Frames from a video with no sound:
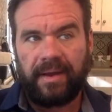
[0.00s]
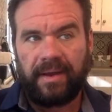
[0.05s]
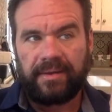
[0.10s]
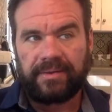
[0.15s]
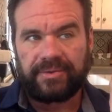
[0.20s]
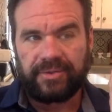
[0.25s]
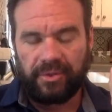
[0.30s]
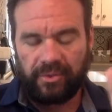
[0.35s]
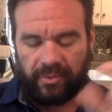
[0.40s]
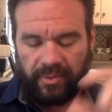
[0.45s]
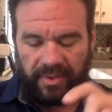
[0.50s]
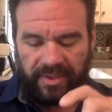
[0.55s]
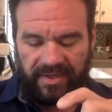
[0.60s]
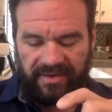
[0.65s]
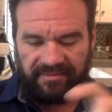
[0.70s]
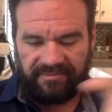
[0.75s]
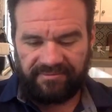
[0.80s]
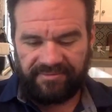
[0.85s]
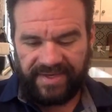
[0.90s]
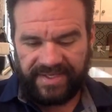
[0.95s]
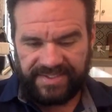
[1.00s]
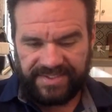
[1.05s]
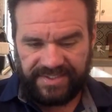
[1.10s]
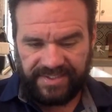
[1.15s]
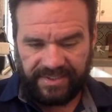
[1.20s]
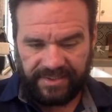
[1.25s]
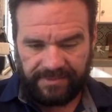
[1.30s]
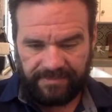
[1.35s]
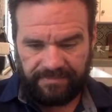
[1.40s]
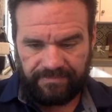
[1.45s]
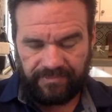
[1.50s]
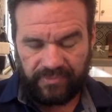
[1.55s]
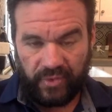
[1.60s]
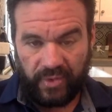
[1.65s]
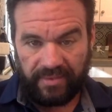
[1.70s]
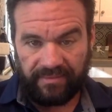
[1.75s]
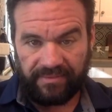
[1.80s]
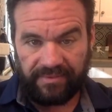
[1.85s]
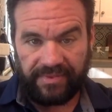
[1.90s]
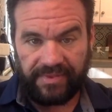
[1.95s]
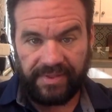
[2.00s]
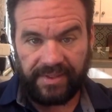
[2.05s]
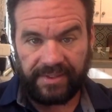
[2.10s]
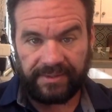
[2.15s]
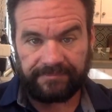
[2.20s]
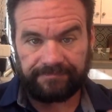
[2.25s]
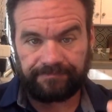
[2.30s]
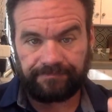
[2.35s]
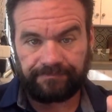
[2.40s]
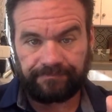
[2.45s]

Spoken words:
So in investing, you have a thing